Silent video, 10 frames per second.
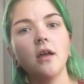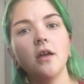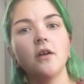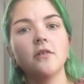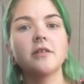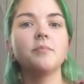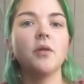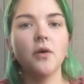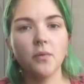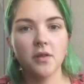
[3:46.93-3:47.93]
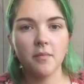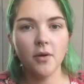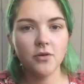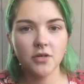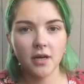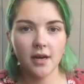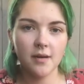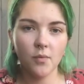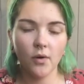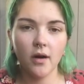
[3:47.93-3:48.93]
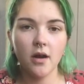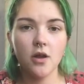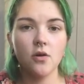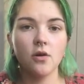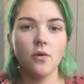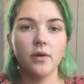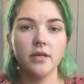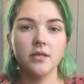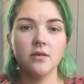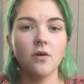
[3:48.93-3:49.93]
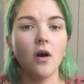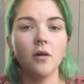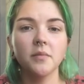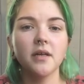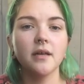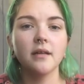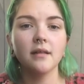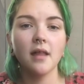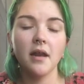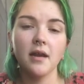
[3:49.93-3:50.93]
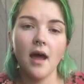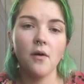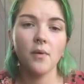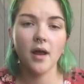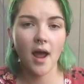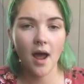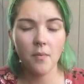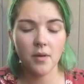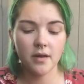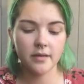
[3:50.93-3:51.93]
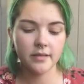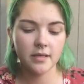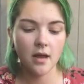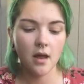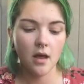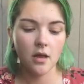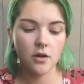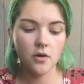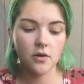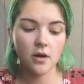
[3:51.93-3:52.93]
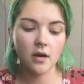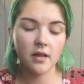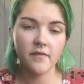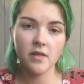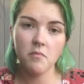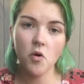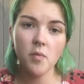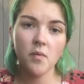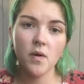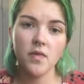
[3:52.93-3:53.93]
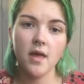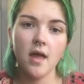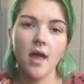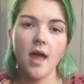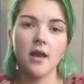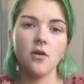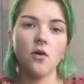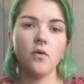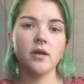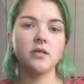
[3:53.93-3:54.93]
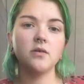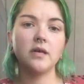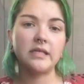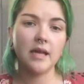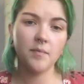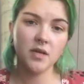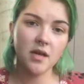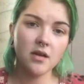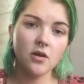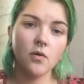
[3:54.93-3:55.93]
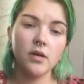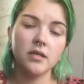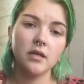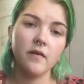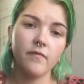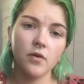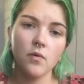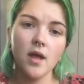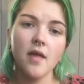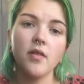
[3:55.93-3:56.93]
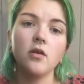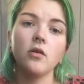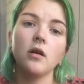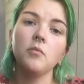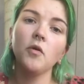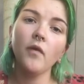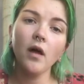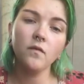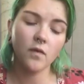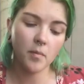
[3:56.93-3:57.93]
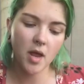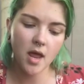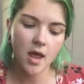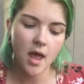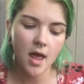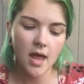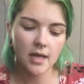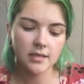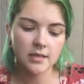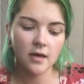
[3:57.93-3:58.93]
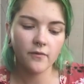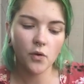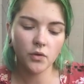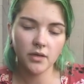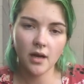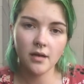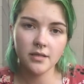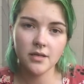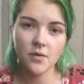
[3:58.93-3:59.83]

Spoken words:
you know, explode with emotion anymore. You're going to calmly let it out when it happens. You know, you're going to live in the moment with it, and you're going to accept it, you're going to live through it, and then you're going to move on from it, instead of holding on to